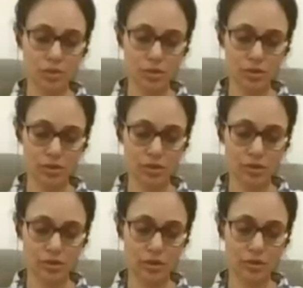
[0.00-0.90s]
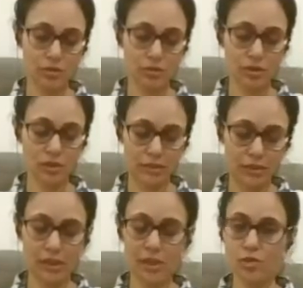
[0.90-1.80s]
just
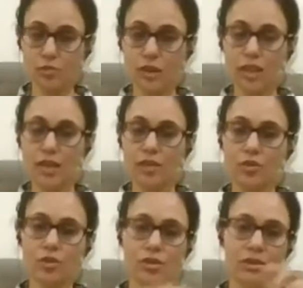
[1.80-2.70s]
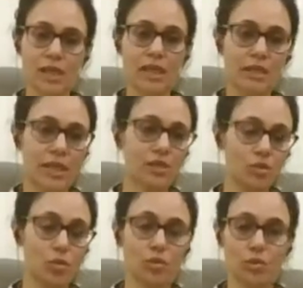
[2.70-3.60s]
listening to me, and you're just saying yes
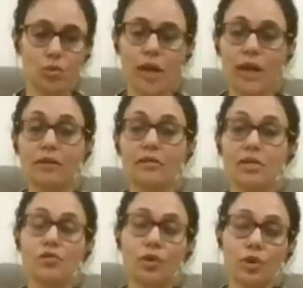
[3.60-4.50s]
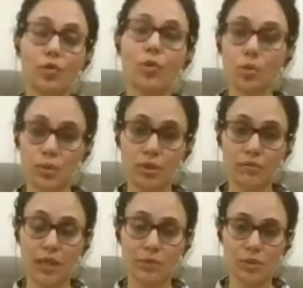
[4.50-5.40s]
or no, and this is for your own
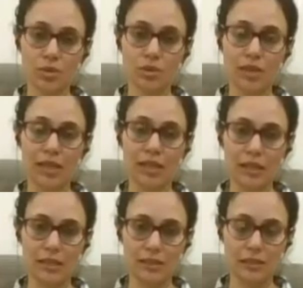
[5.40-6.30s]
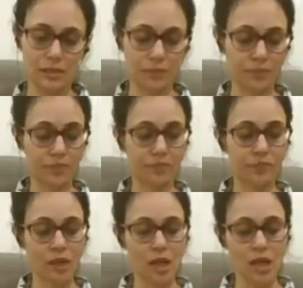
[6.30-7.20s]
evaluation and analysis.
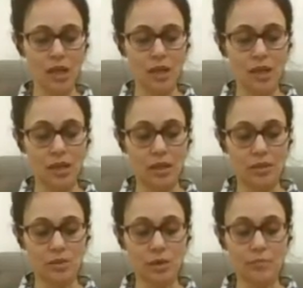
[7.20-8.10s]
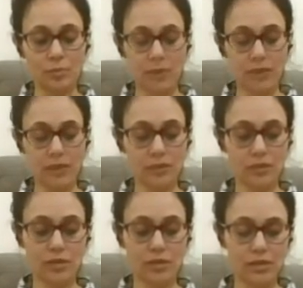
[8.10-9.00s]
So I'm repeating the
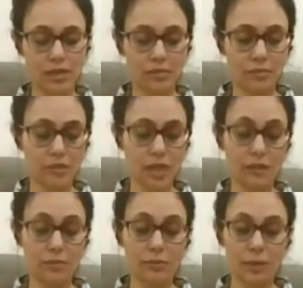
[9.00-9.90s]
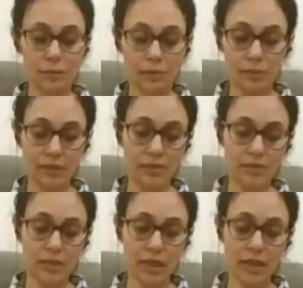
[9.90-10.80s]
third statement. I'm a people
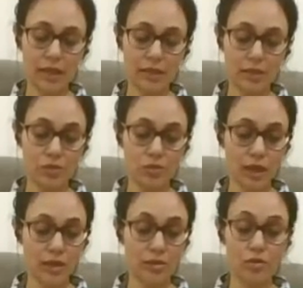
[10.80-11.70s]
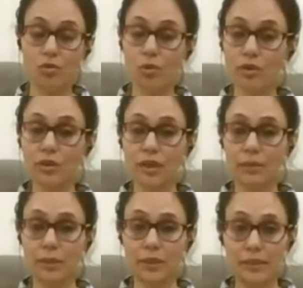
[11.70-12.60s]
pleaser and I tend to lack a strong
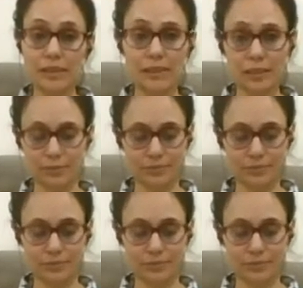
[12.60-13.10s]
ability.